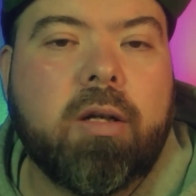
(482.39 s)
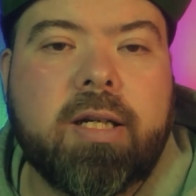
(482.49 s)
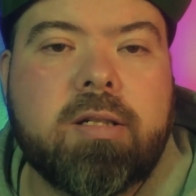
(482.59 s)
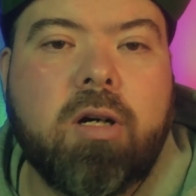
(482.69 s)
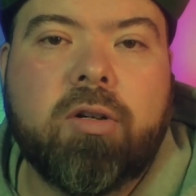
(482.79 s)

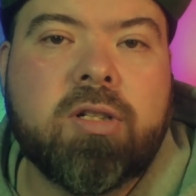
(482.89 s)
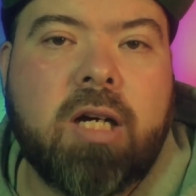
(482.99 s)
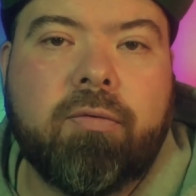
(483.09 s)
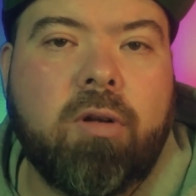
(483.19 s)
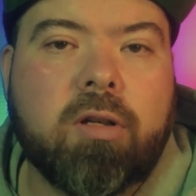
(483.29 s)
Discord does
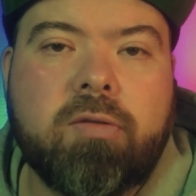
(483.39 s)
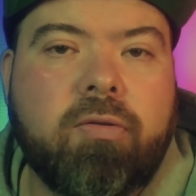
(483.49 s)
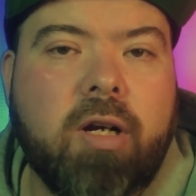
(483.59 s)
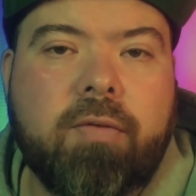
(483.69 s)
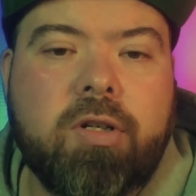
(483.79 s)
have lots of
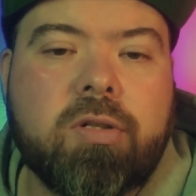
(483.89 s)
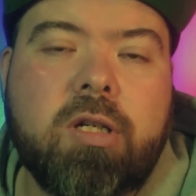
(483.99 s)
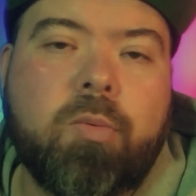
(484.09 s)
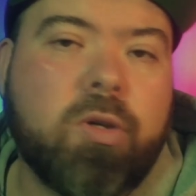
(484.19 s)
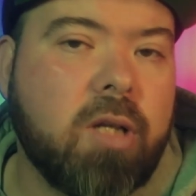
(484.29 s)
free avenues,
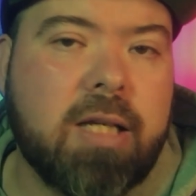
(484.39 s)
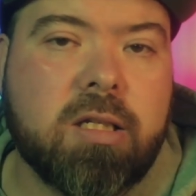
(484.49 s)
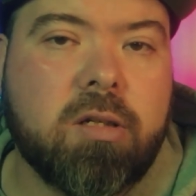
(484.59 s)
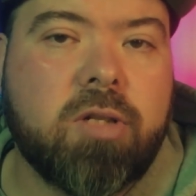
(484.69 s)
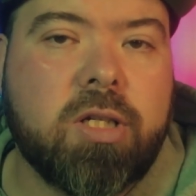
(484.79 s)
and you would like
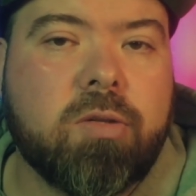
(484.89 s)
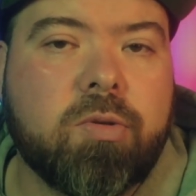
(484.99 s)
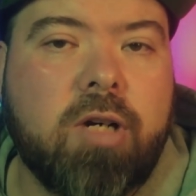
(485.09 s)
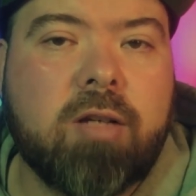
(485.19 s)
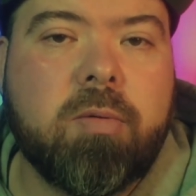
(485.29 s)
to
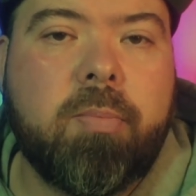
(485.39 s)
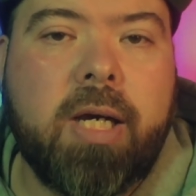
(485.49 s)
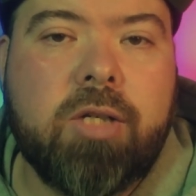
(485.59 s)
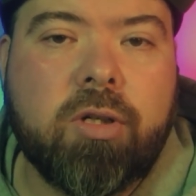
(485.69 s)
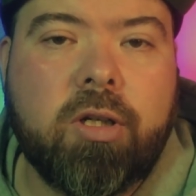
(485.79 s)
subscribe to my
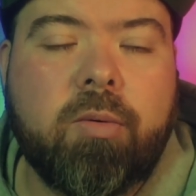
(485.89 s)
Patreon.